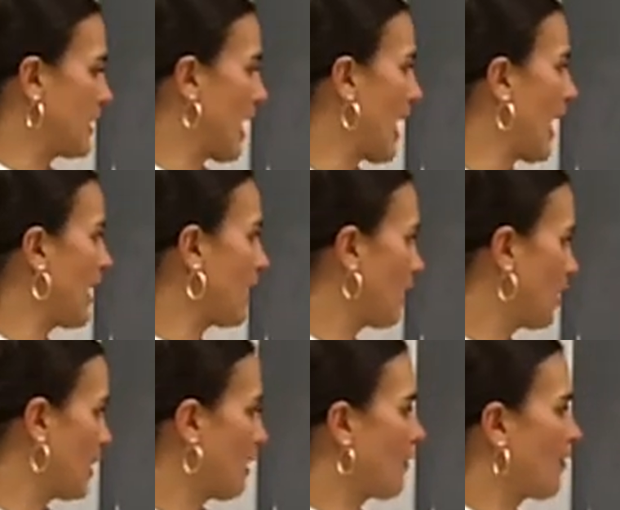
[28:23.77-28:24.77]
dye
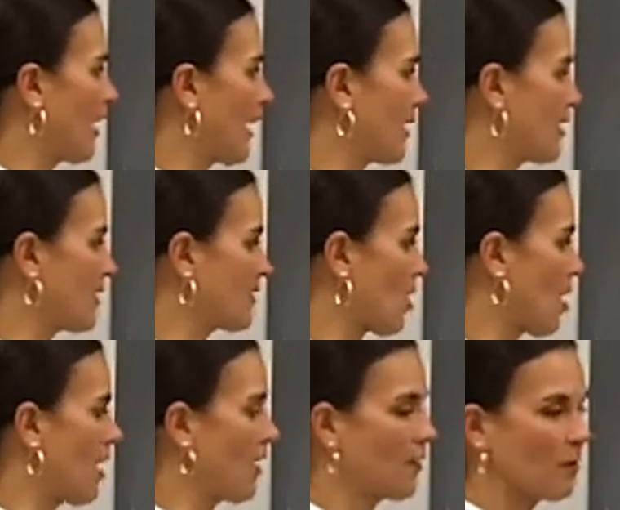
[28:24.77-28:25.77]
that is
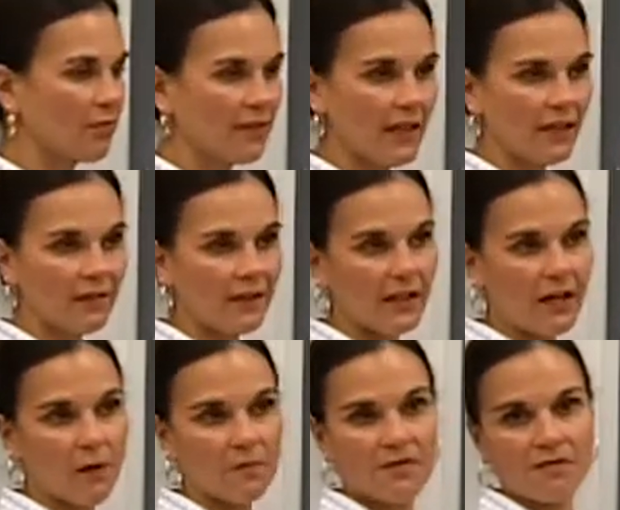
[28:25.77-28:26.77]
on the plate that
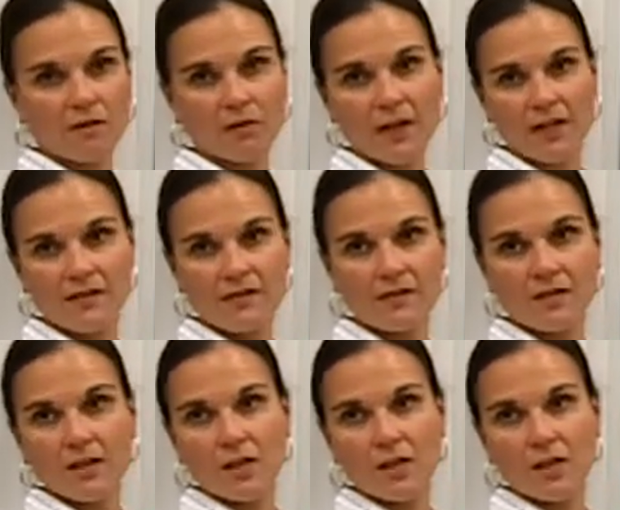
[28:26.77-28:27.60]
helps fluoresce